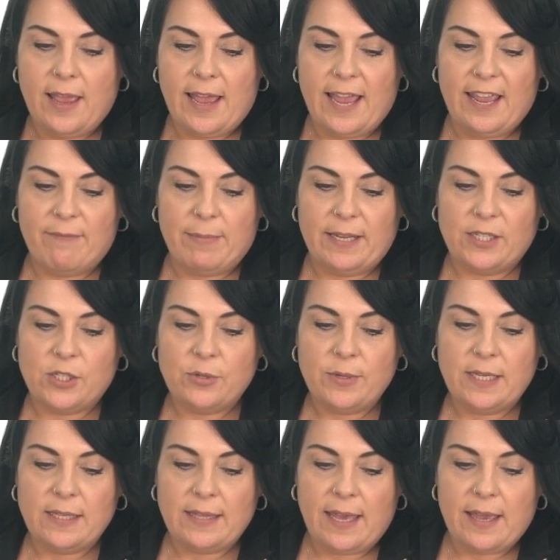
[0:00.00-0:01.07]
I have been
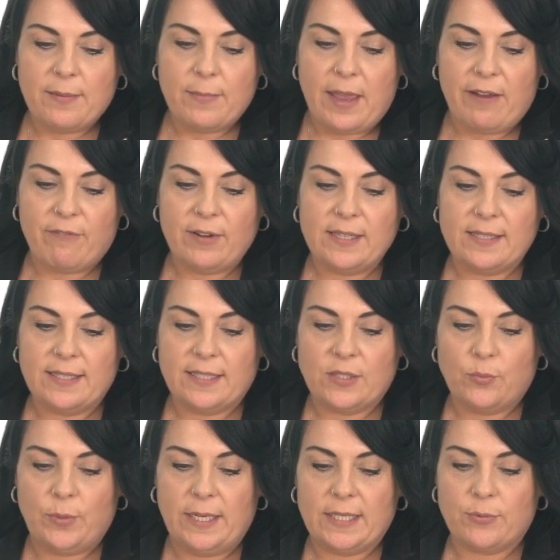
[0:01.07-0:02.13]
doing them every
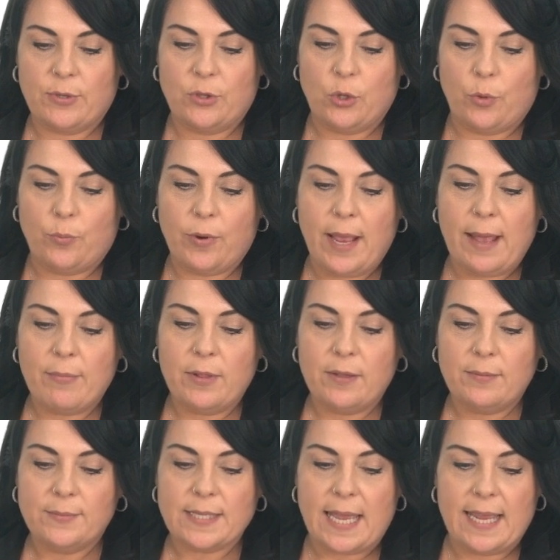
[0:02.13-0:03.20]
6 weeks with no problems.